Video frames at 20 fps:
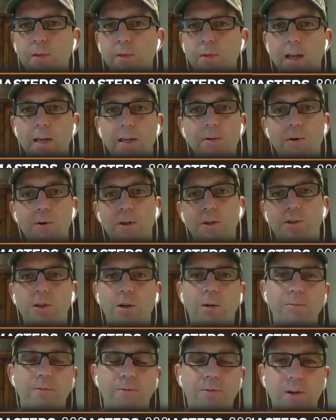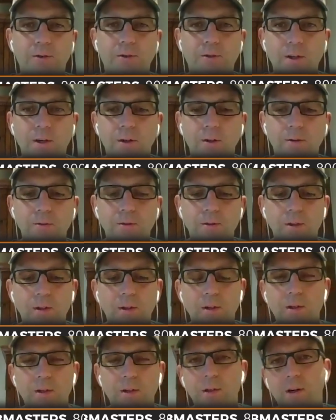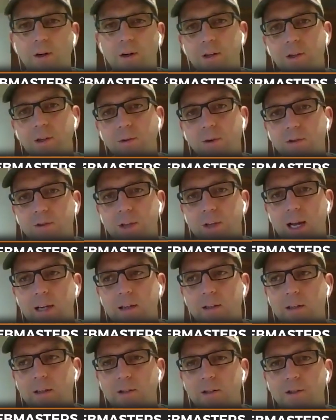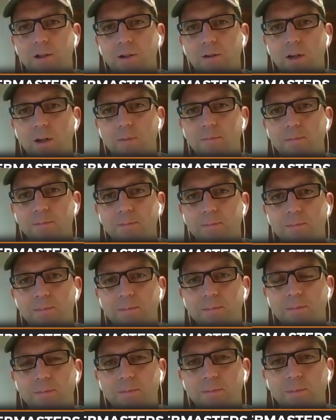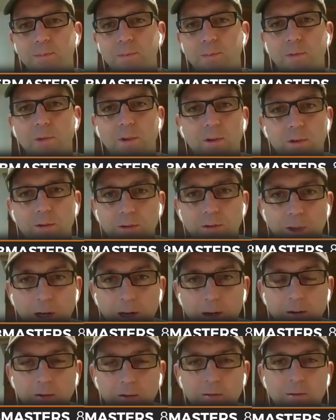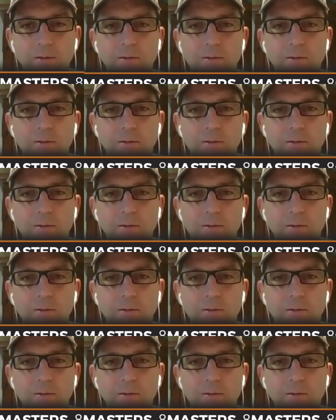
and you want to show up in Frisco, are you as likely to show up there?